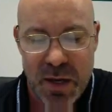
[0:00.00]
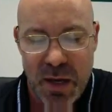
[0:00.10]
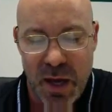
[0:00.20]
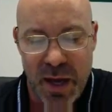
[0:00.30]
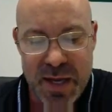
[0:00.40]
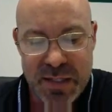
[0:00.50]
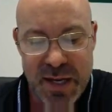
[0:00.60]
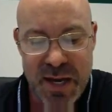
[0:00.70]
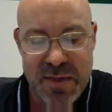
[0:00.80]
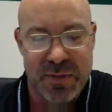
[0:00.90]

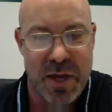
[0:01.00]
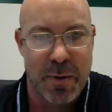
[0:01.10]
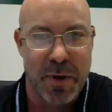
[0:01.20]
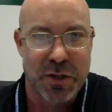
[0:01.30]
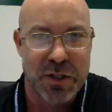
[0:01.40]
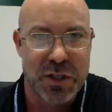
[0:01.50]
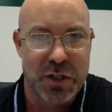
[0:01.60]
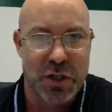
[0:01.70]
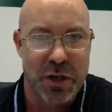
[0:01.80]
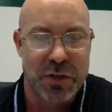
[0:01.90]
Inside of the emergency
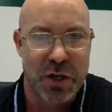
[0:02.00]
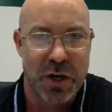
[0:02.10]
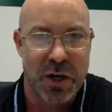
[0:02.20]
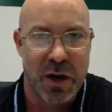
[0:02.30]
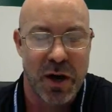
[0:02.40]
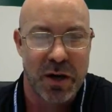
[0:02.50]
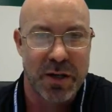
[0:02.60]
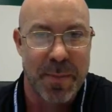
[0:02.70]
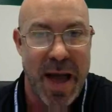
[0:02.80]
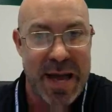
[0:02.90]
shelter, our
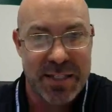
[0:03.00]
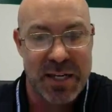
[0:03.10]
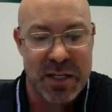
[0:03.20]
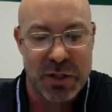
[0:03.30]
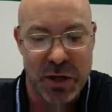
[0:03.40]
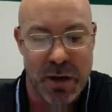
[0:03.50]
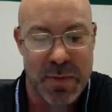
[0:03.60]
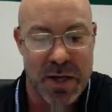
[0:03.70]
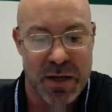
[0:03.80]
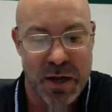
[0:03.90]
capacities are going to
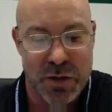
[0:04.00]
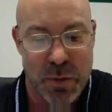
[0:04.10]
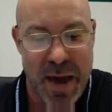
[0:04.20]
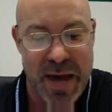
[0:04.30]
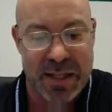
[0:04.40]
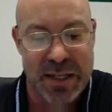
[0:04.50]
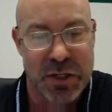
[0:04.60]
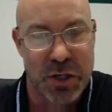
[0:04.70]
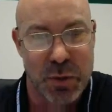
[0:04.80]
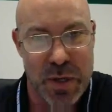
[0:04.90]
be dramatically
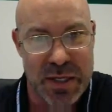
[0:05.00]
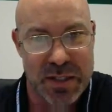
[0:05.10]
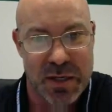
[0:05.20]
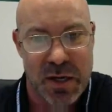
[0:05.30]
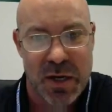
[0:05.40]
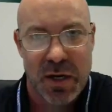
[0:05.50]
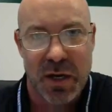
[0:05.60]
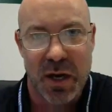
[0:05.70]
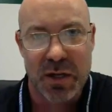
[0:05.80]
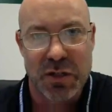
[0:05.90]
decreased.
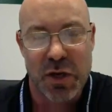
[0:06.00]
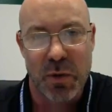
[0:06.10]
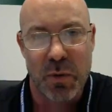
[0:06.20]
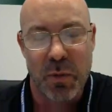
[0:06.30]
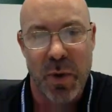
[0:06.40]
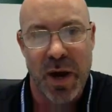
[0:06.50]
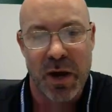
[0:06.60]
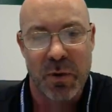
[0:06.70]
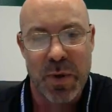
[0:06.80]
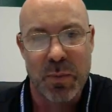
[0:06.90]
So
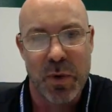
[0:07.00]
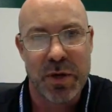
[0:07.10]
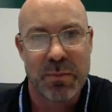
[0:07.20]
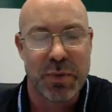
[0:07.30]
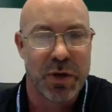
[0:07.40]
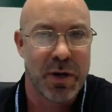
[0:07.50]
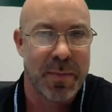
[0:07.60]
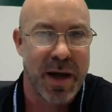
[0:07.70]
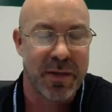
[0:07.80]
where we would put about